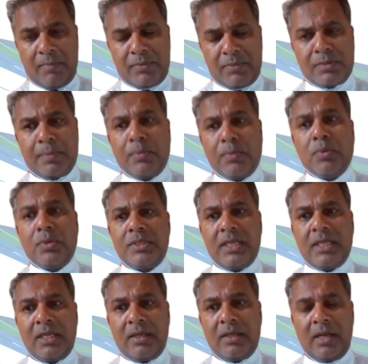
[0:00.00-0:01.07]

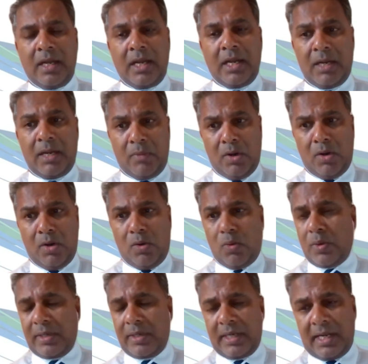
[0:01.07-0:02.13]
supporting
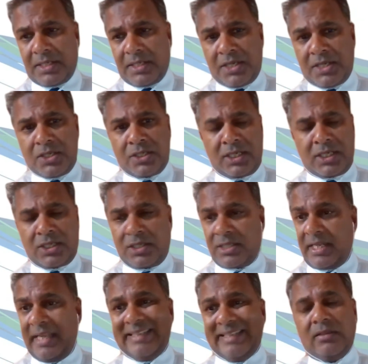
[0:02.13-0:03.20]
organisations such as
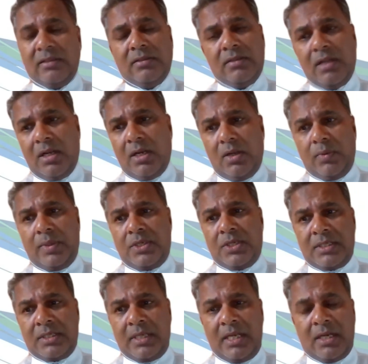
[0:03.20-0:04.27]
The Hill, which
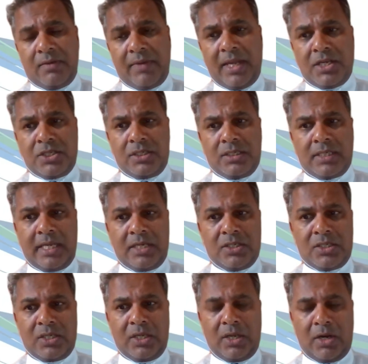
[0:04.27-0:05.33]
is an innovation
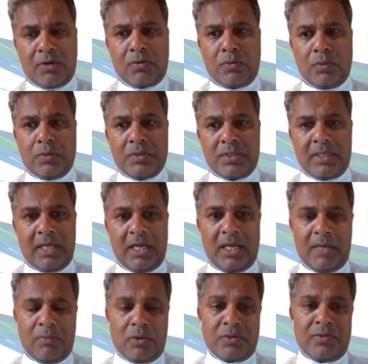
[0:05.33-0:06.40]
centre across
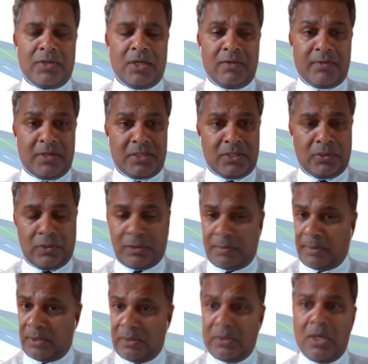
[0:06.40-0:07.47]
Oxford University
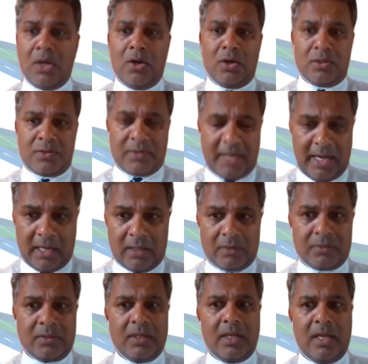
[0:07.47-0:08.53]
Hospital, Oxford
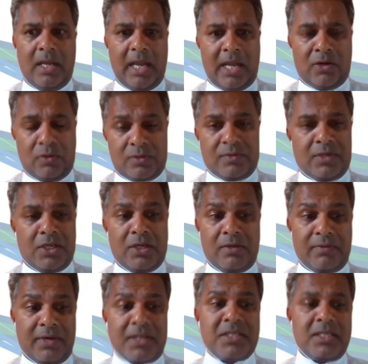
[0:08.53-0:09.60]
Health and Oxford
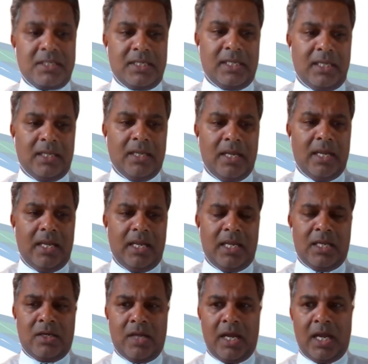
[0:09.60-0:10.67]
University
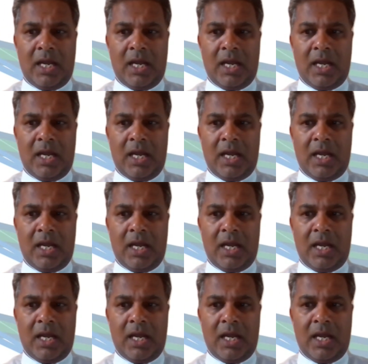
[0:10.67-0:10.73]
in